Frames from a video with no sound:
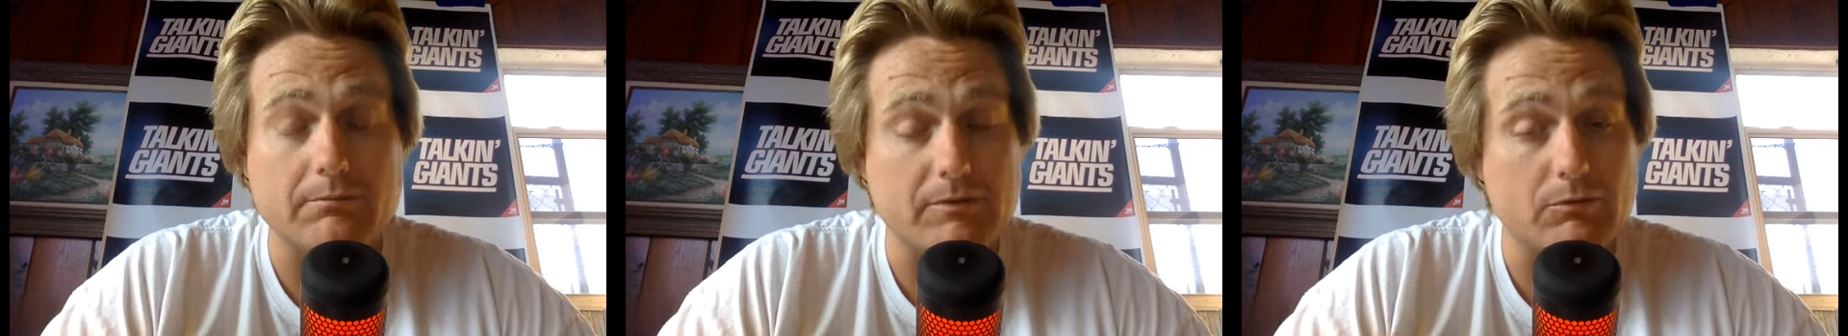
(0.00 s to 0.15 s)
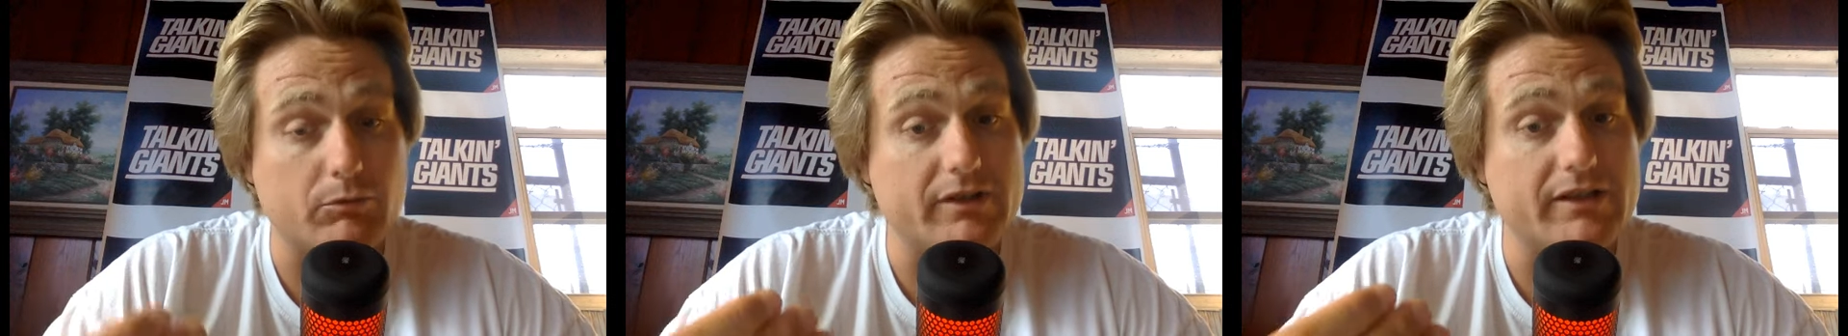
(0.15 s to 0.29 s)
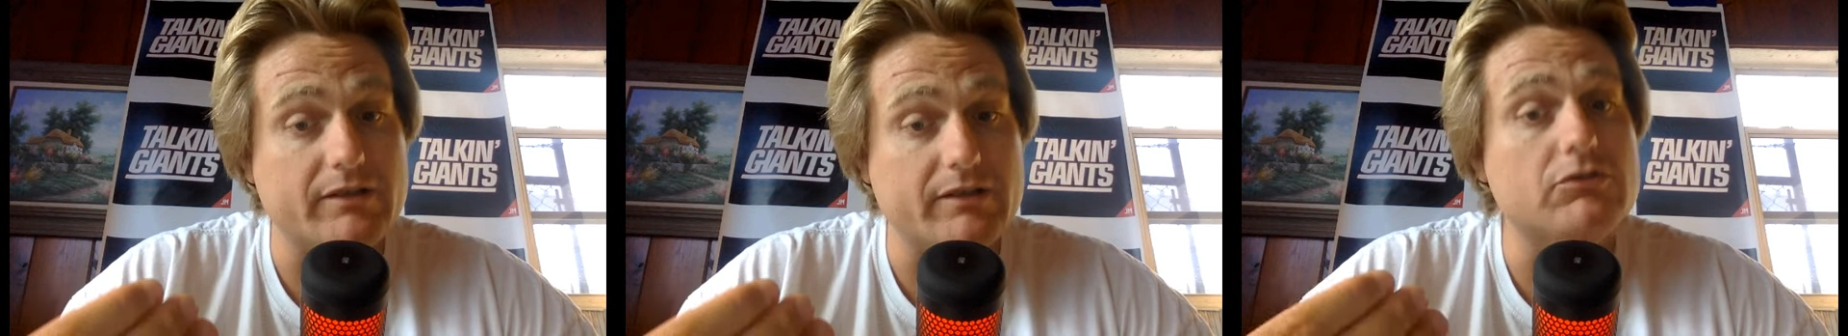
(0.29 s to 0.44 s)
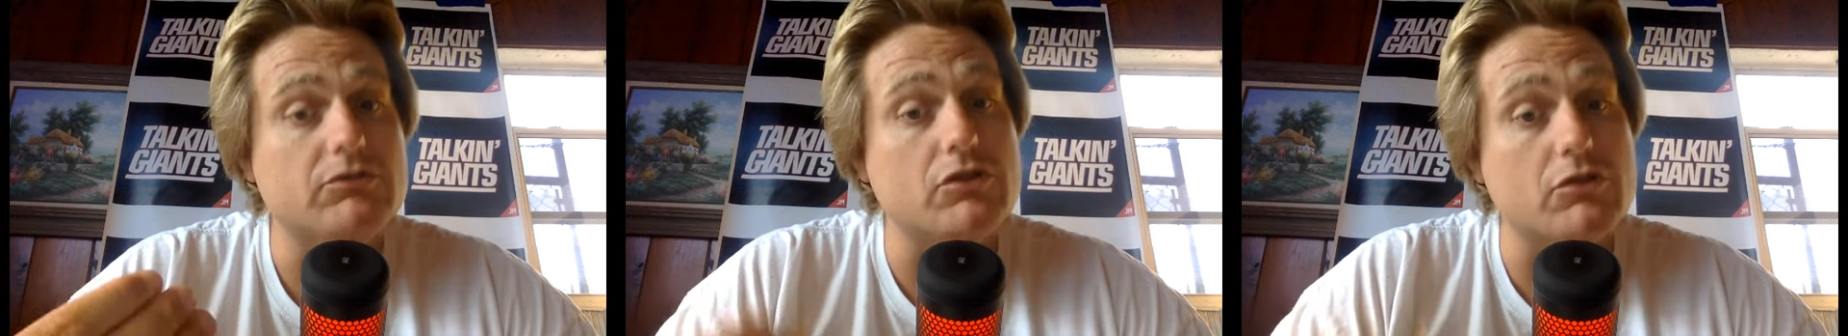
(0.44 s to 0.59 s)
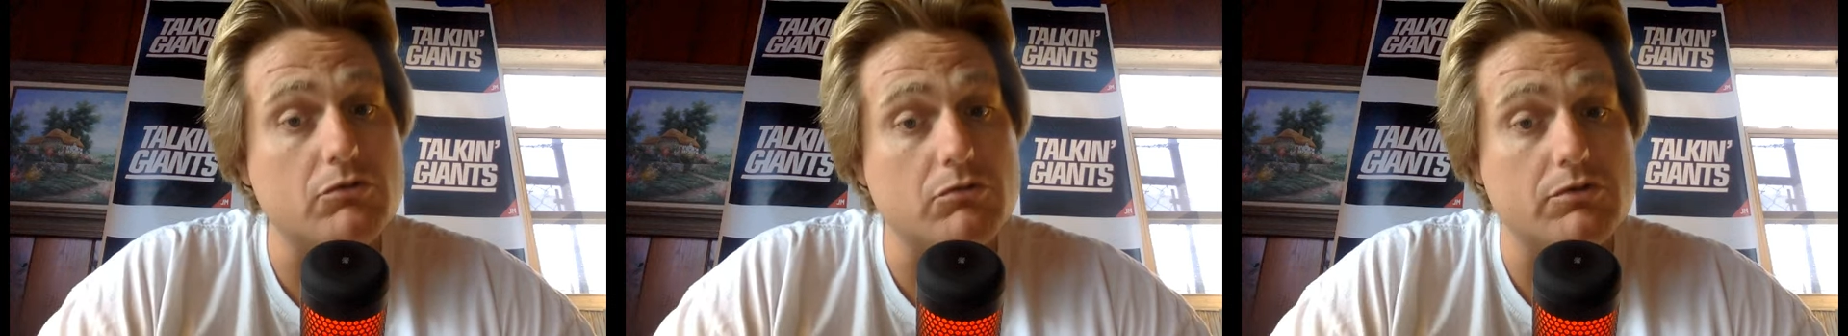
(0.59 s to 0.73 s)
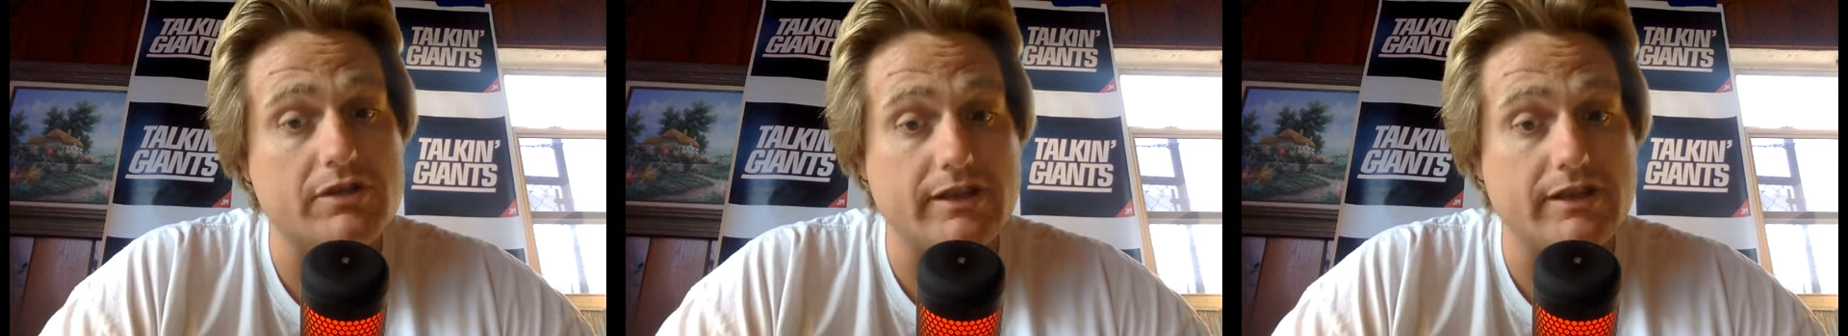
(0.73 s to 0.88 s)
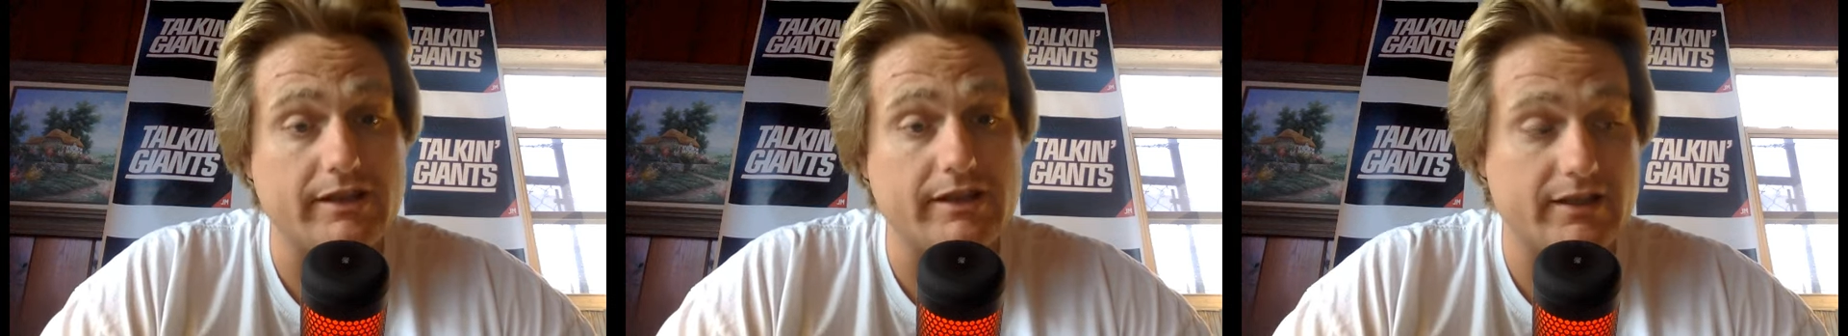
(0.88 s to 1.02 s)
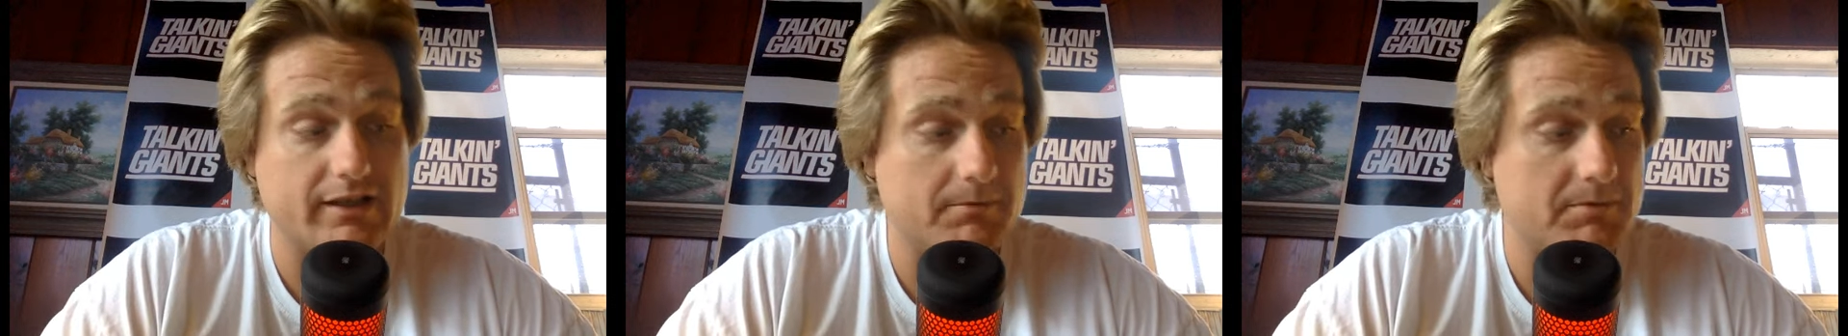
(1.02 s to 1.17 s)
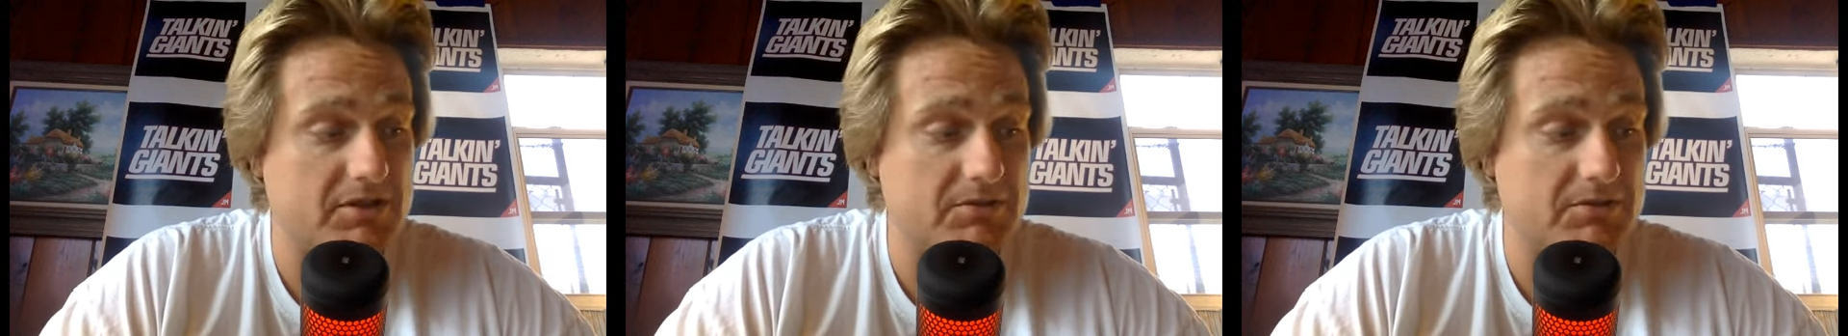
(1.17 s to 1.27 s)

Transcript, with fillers: We do need him.